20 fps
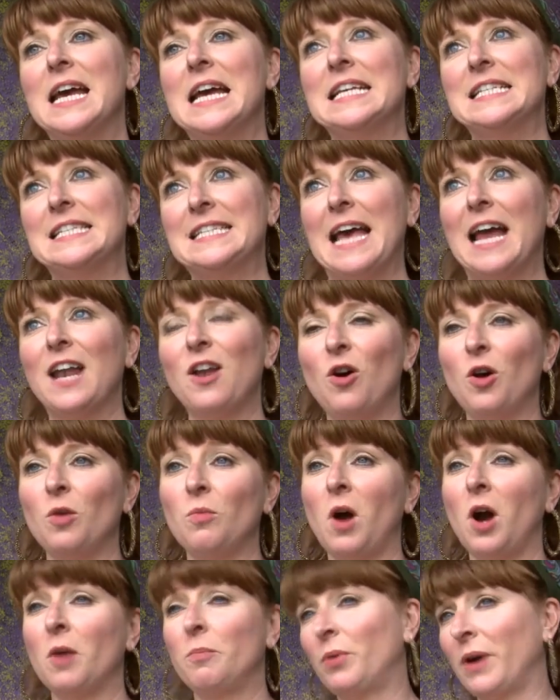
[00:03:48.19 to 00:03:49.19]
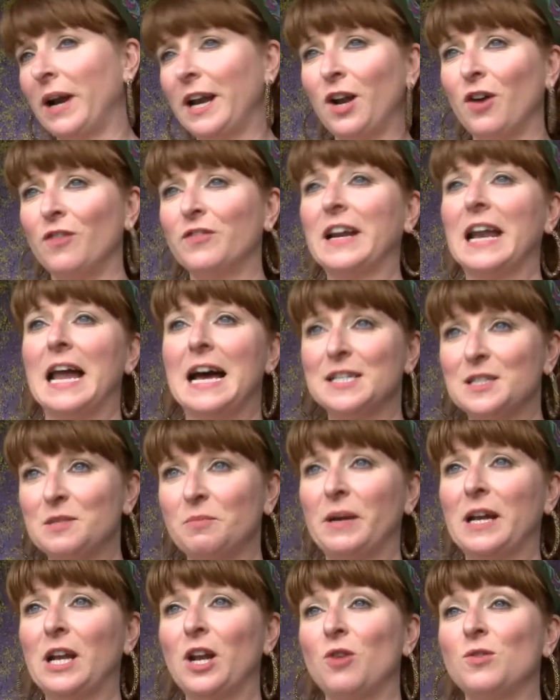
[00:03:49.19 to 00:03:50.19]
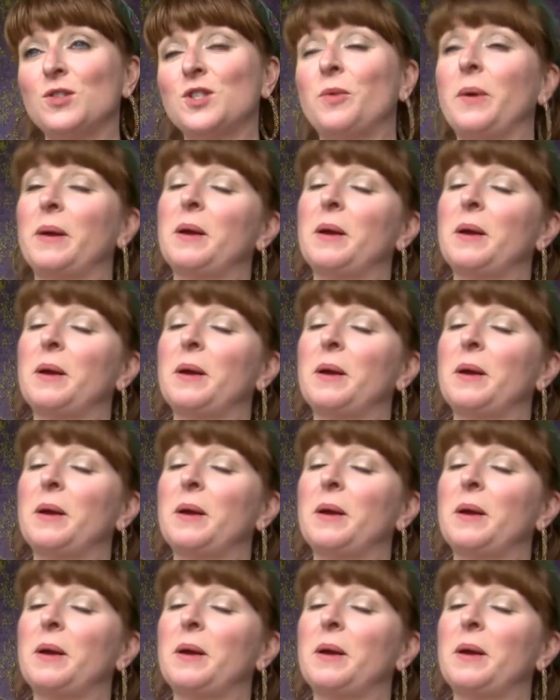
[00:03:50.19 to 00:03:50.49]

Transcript: sell on our pre-loved Glastonbury clothes so we